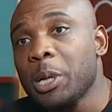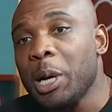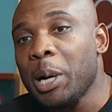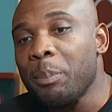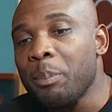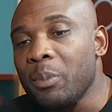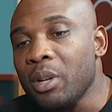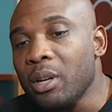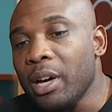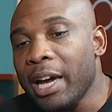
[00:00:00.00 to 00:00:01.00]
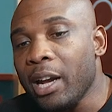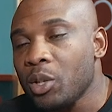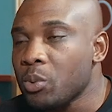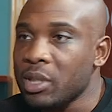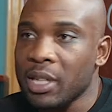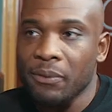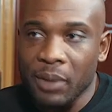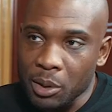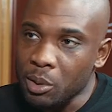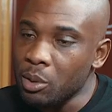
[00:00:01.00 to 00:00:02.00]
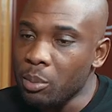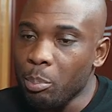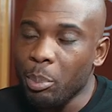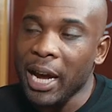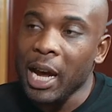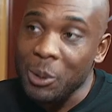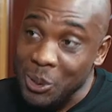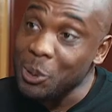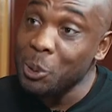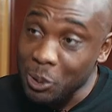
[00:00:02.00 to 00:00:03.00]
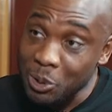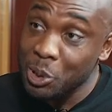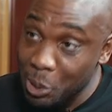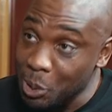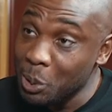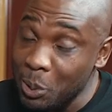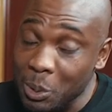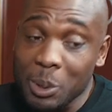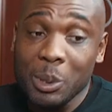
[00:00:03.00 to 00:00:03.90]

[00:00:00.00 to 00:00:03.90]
Um, and I just want to say thank you. Power to, to you.